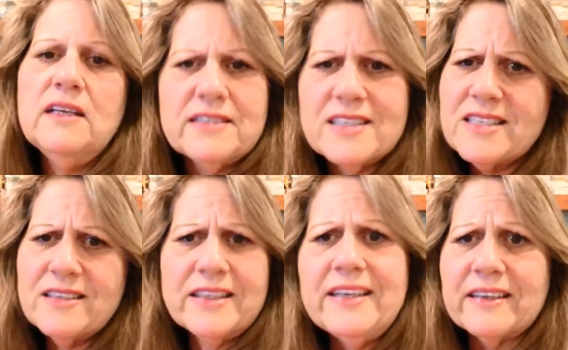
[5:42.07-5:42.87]
just
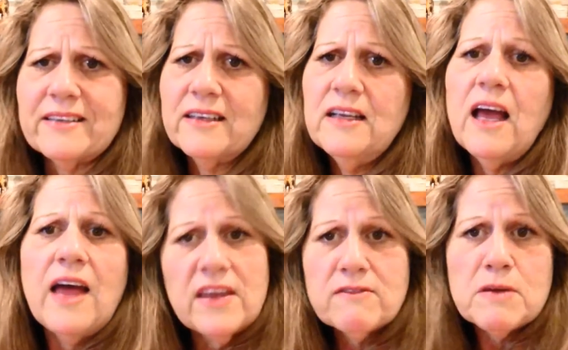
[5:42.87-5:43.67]
delete it
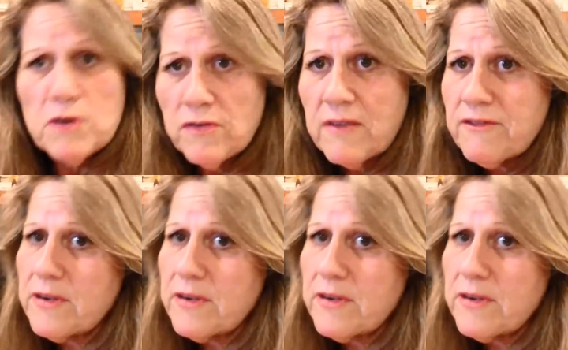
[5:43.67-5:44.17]
and then remove them